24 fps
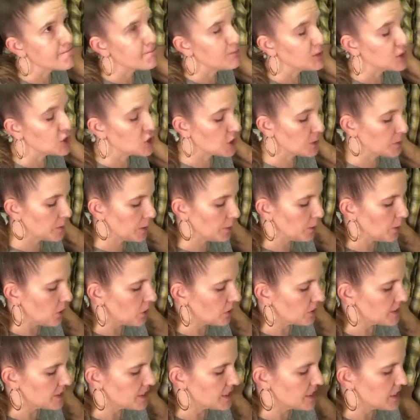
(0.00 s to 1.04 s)
shipping
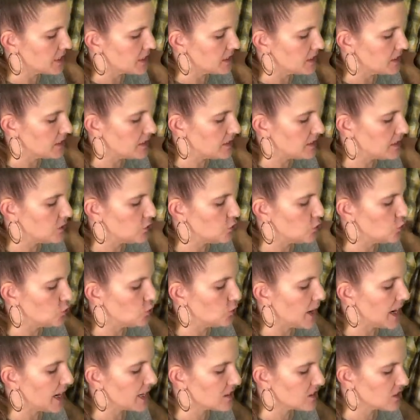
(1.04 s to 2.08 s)
policies to
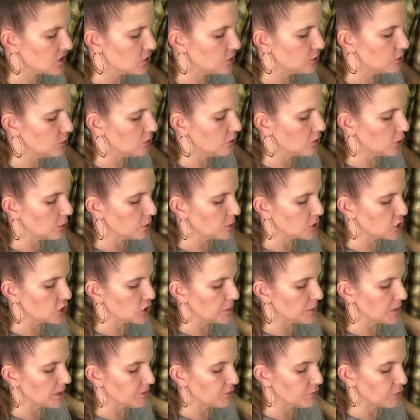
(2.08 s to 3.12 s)
exclude global
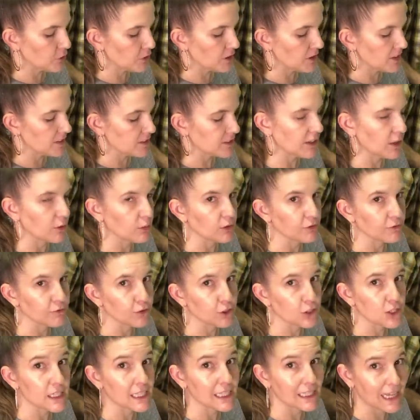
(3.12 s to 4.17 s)
shipping for things that were
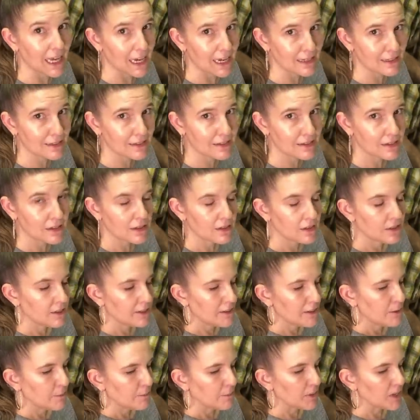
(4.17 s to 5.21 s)
first class
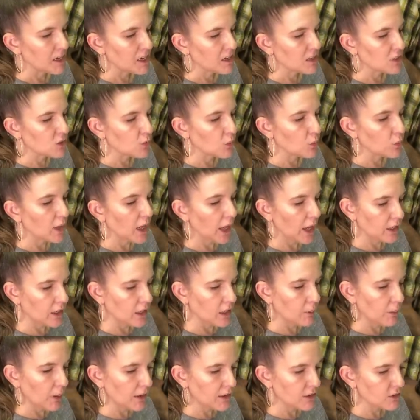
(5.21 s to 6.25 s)
because when we had
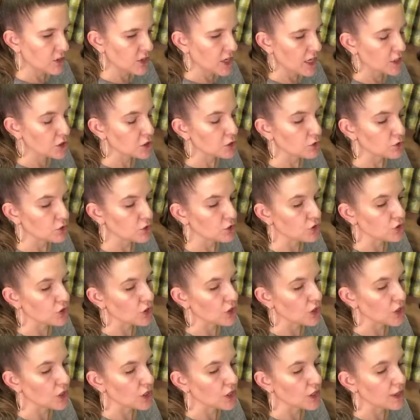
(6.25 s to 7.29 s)
eBay International turned
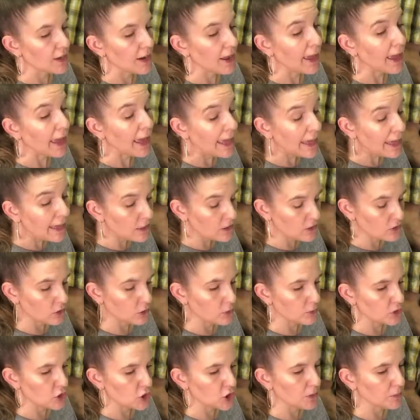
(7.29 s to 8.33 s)
on and
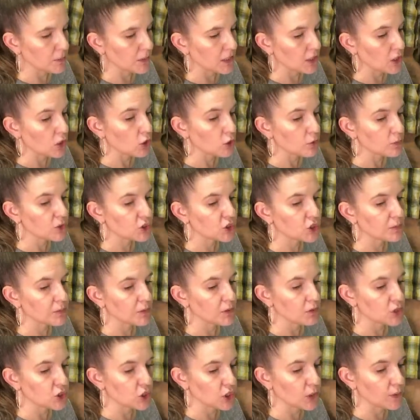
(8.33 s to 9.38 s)
global shipping, global shipping
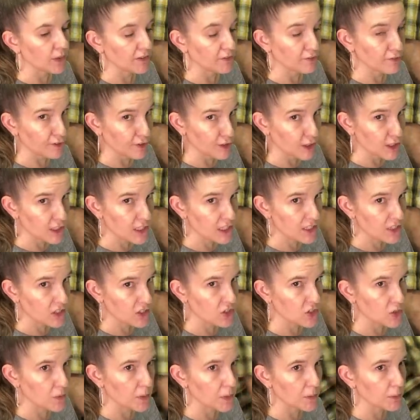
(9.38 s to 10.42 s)
was showing first.
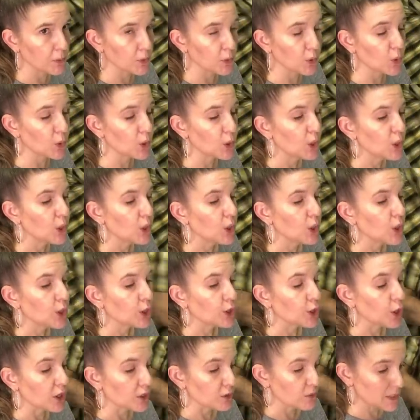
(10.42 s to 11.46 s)
So people
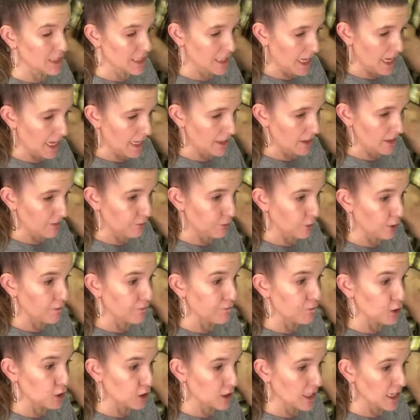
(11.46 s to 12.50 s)
thought it was that. And for a
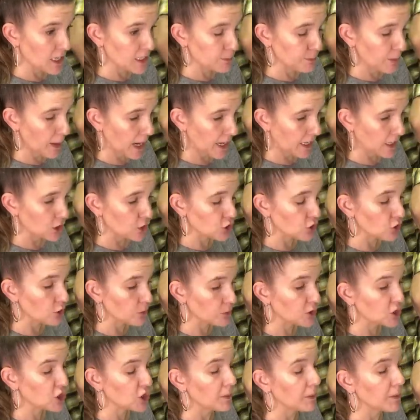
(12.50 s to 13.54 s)
first class package, global
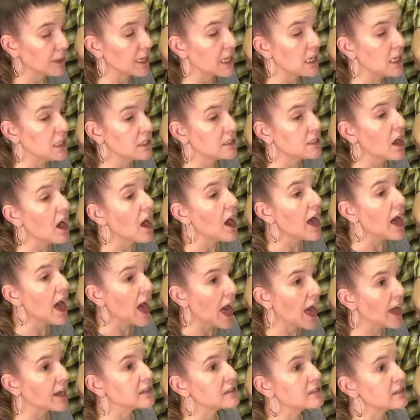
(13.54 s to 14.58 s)
shipping is
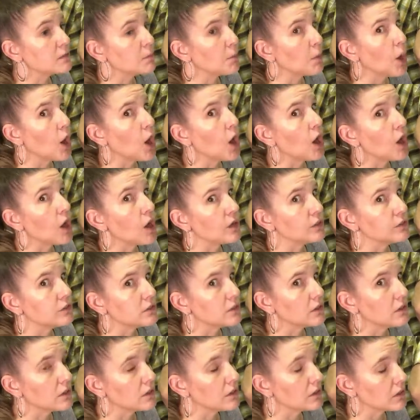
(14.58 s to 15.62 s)

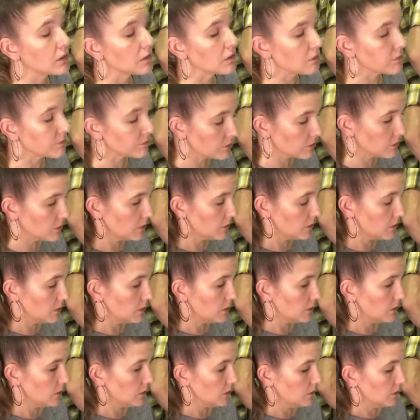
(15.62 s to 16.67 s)
expensive.
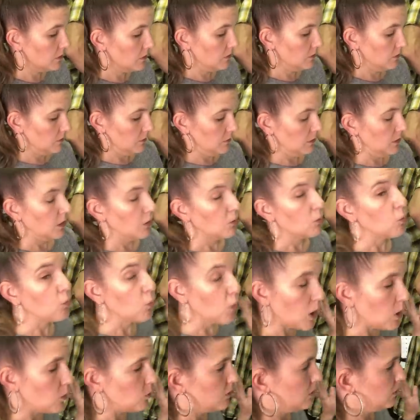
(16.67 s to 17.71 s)
Whoa.
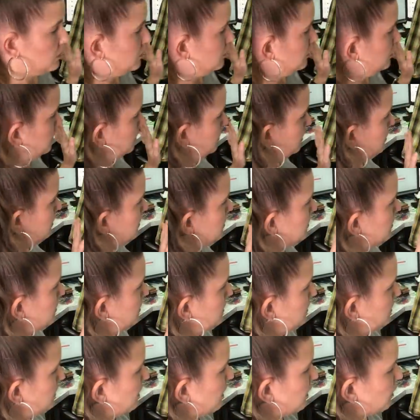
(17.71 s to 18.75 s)
Oh,
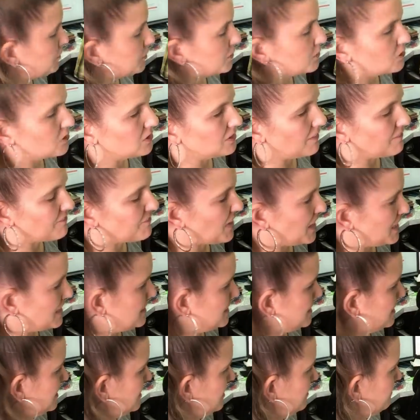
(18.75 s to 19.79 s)
Elbow to the
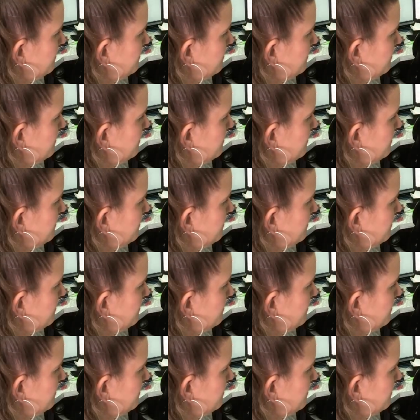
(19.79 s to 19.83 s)
face.